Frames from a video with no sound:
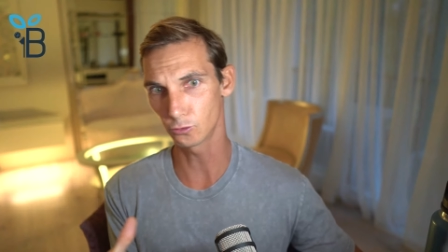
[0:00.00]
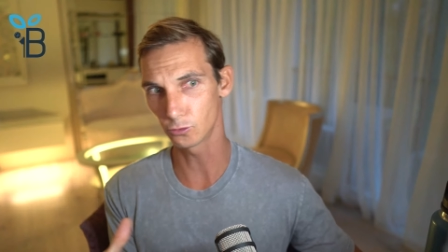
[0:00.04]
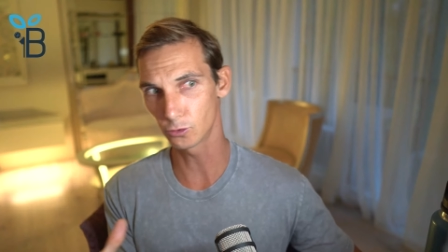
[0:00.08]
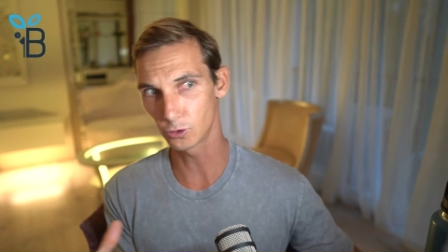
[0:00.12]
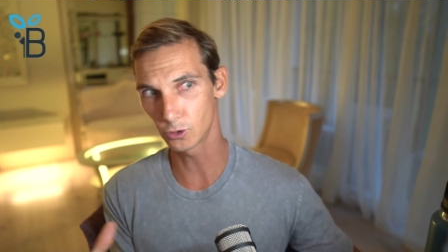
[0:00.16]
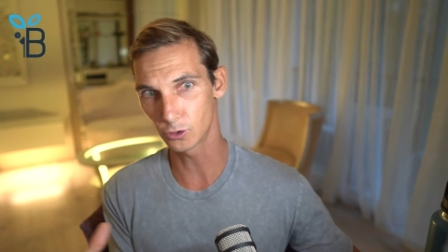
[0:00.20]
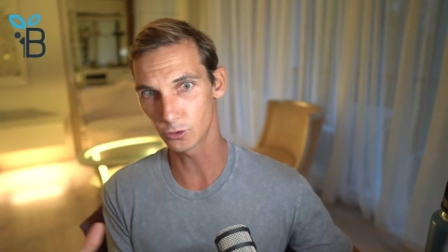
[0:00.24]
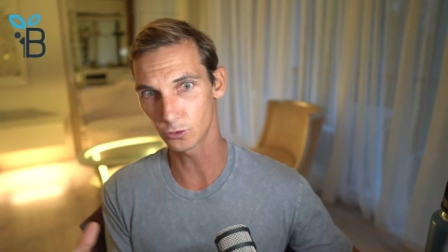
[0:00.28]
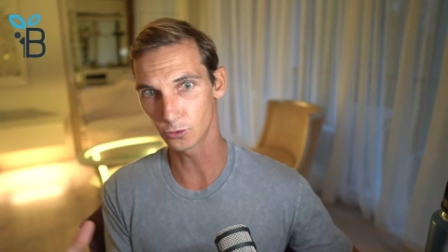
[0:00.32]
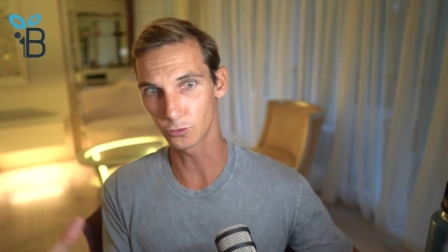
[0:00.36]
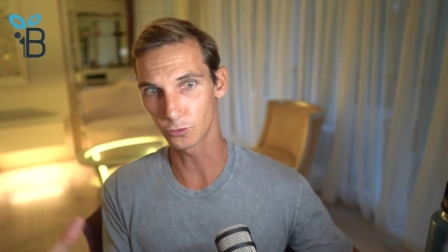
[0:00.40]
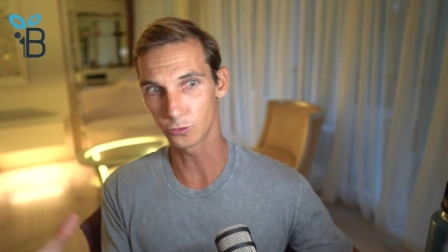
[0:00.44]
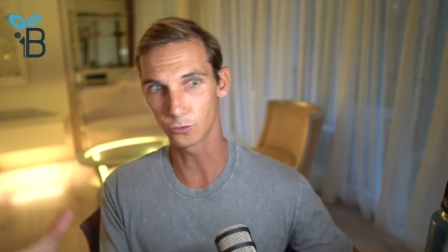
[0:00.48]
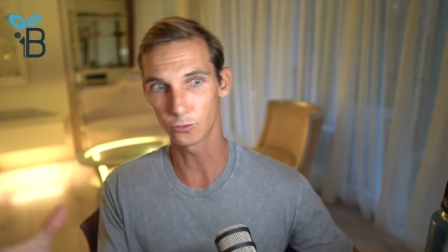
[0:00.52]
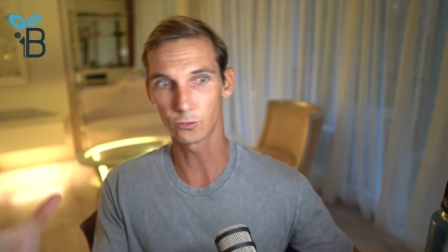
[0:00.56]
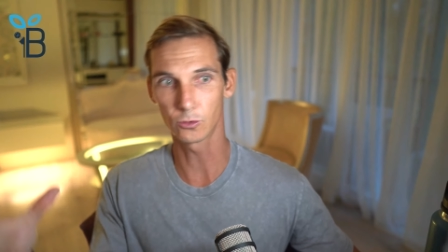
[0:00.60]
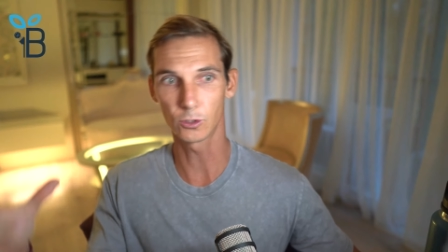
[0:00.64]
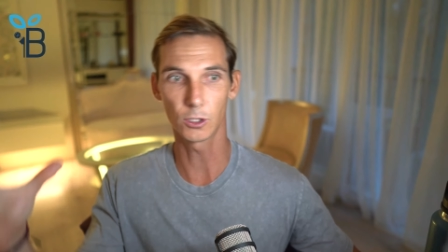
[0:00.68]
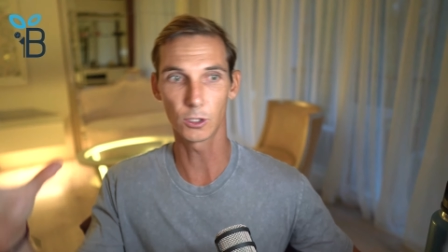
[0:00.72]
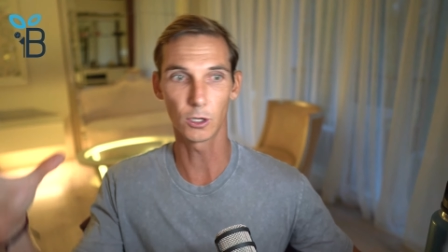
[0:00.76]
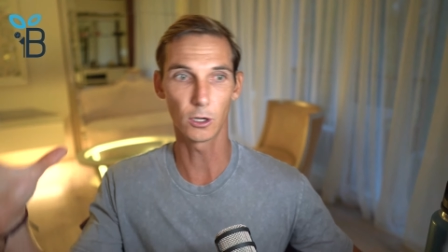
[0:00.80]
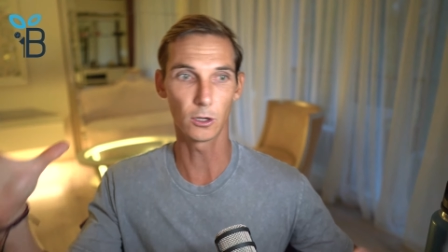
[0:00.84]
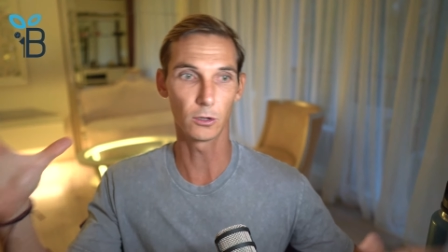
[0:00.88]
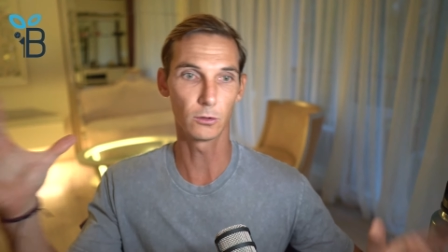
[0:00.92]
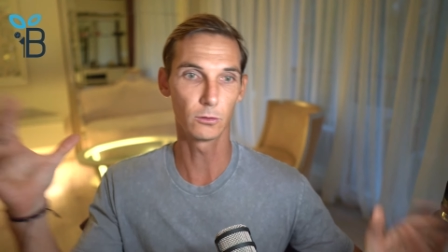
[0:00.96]
you
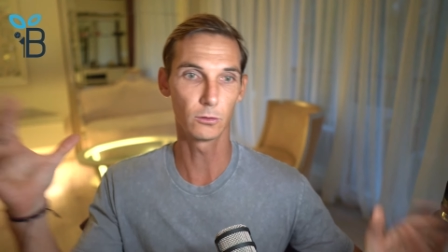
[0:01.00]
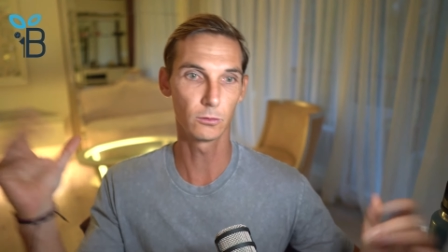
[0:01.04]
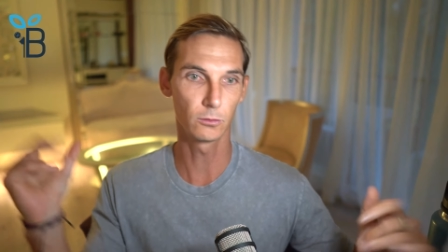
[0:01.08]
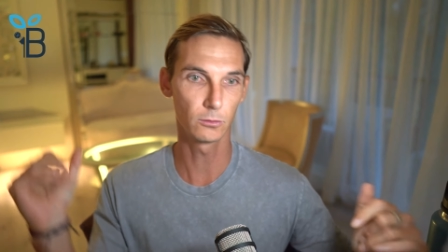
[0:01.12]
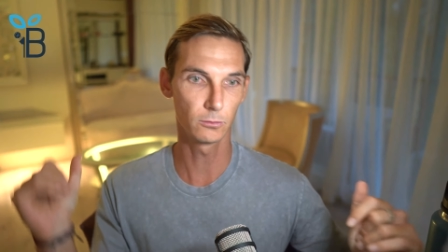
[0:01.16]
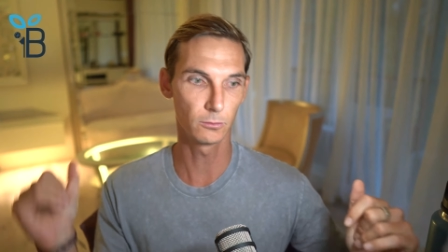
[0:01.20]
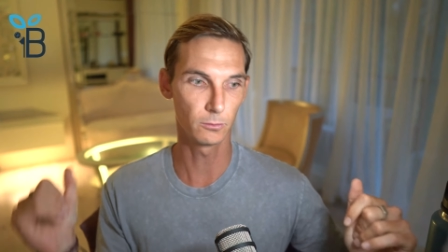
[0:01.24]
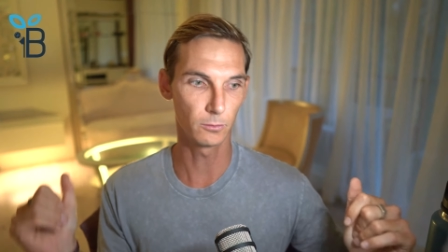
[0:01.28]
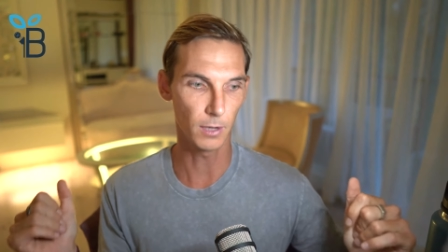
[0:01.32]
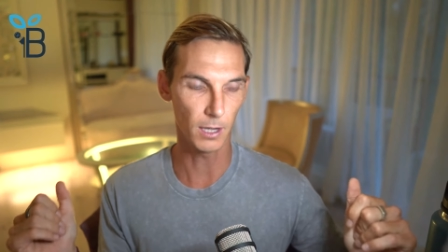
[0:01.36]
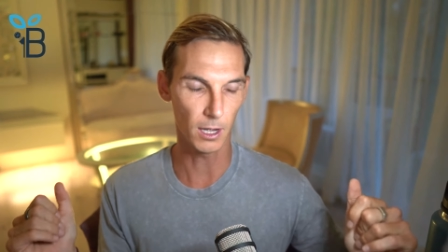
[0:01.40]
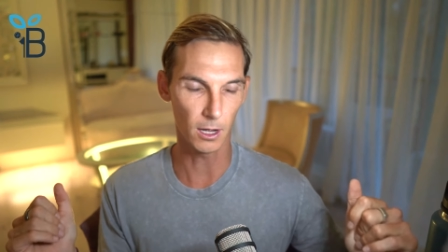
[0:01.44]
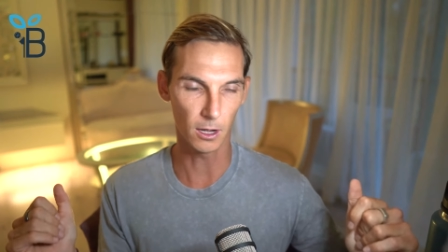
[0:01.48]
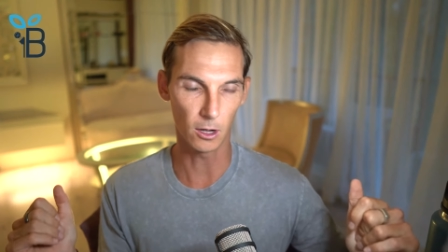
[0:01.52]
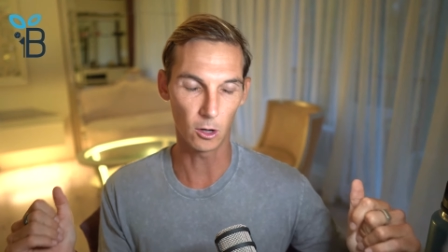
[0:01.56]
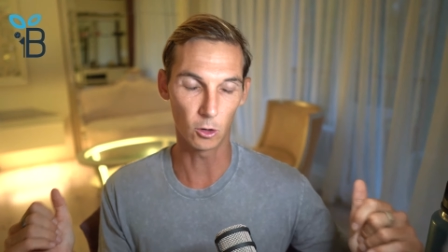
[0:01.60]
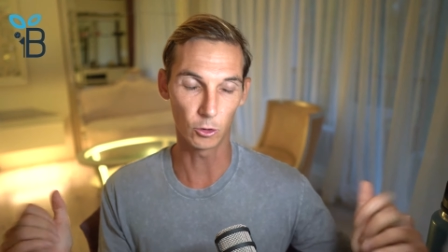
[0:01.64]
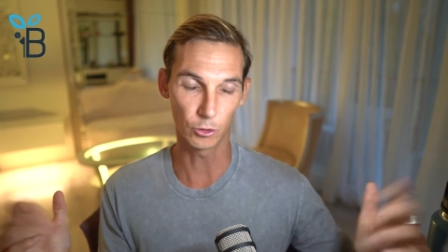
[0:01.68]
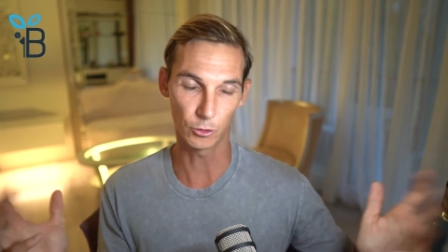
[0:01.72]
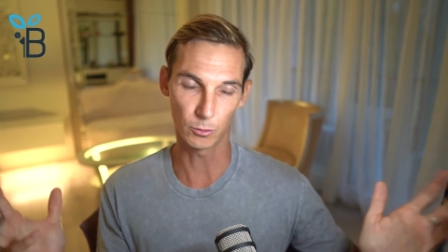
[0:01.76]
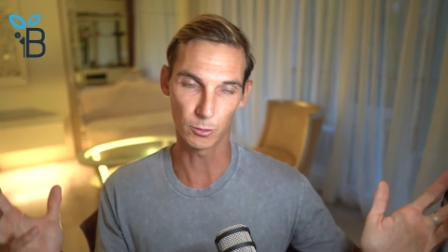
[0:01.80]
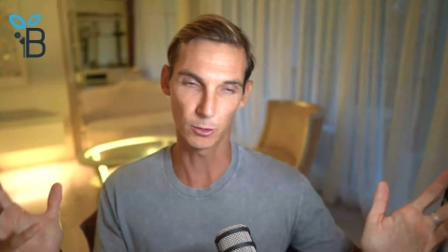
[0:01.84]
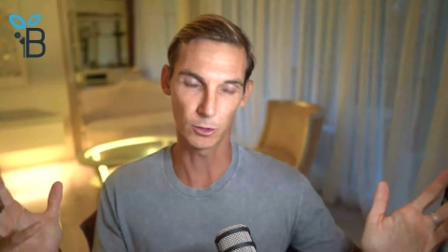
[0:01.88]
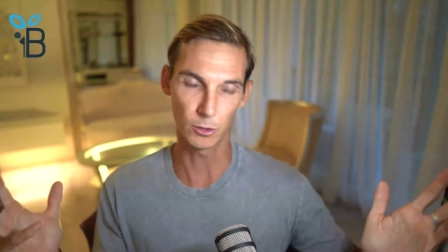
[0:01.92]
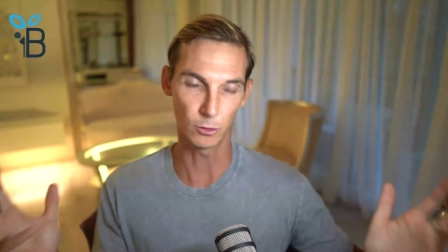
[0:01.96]
know,
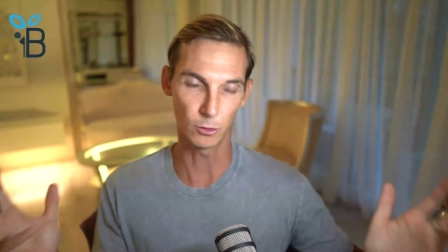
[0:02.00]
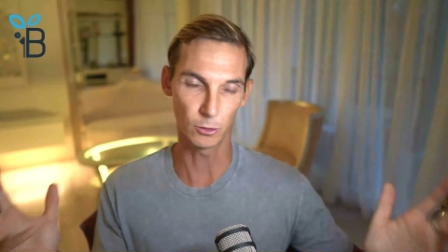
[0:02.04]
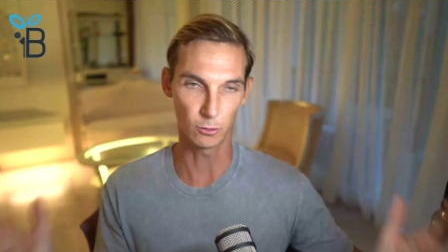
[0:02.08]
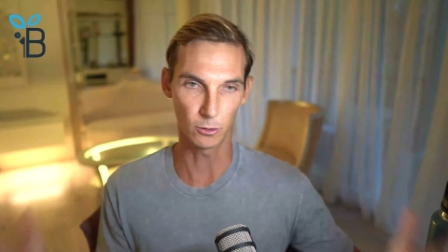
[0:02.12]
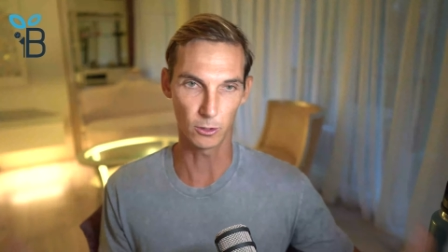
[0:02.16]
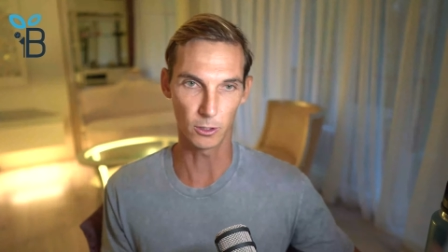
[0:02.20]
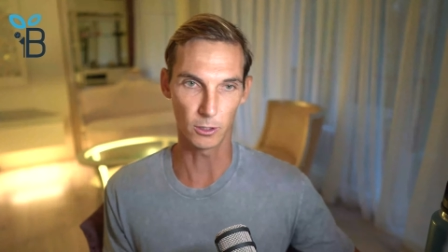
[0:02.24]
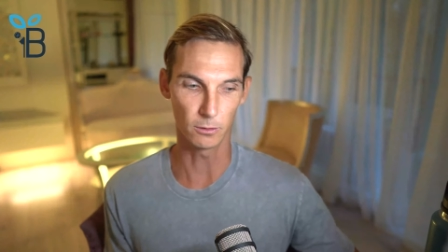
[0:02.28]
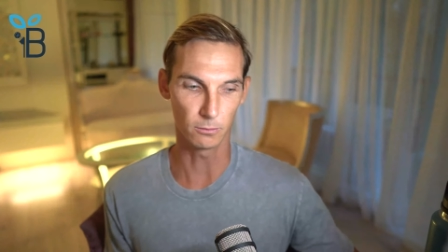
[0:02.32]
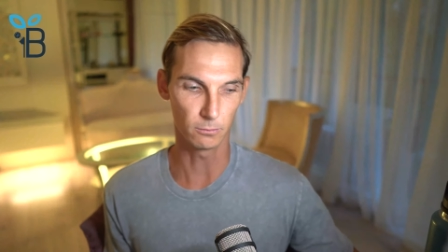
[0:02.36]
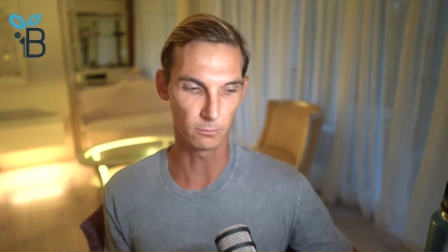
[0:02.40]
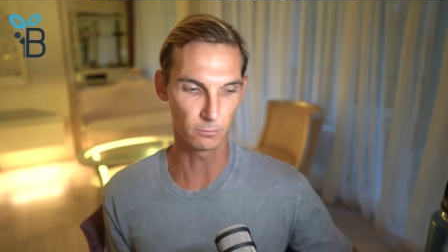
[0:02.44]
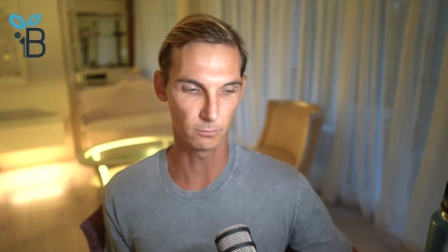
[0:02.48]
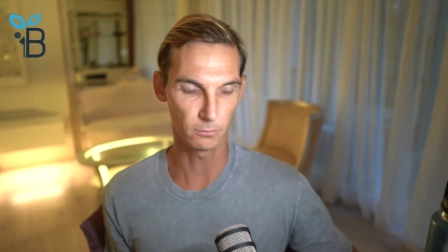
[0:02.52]
entrepreneur and,